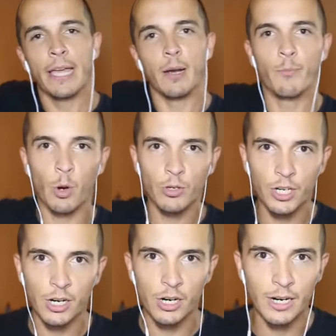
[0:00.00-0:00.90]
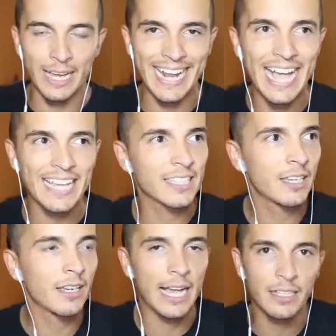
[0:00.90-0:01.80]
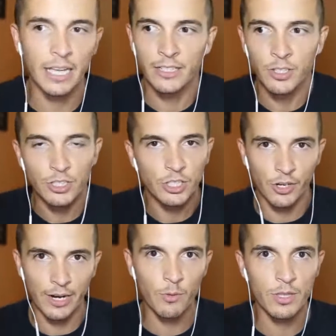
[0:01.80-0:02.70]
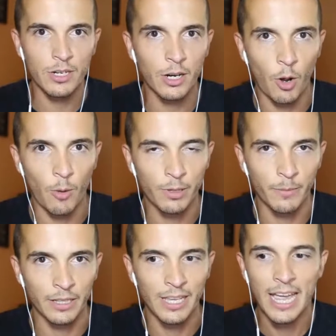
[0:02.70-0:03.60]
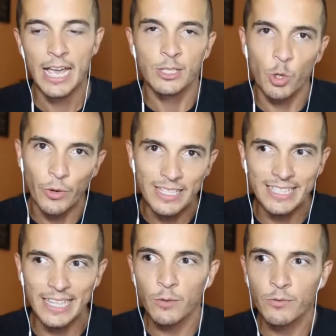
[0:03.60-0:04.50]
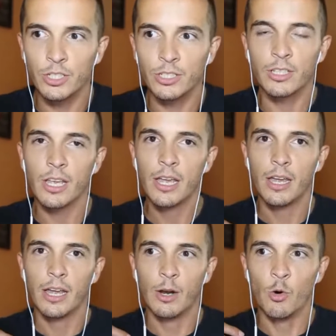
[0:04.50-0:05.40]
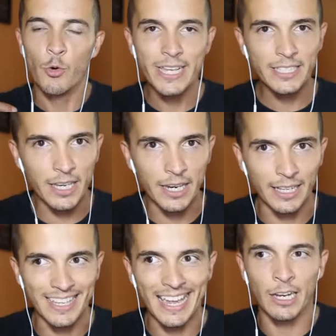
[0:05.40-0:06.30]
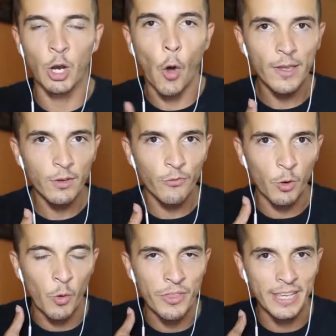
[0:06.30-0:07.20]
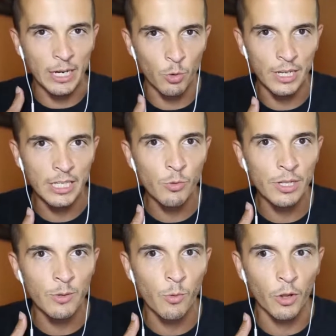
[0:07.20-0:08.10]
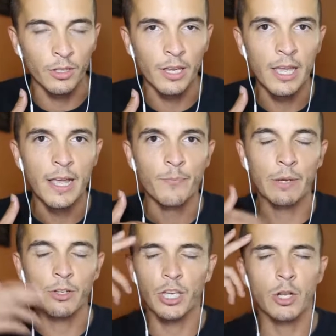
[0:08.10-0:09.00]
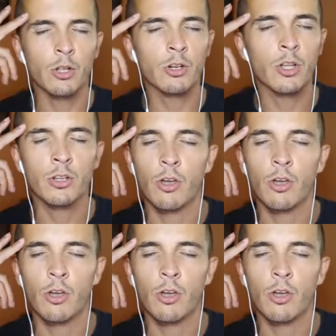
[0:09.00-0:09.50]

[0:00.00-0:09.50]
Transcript: by approaching her and asking and just sharing with her a compliment. So instead of just risking it and going for what they really want, they will say, no, I'm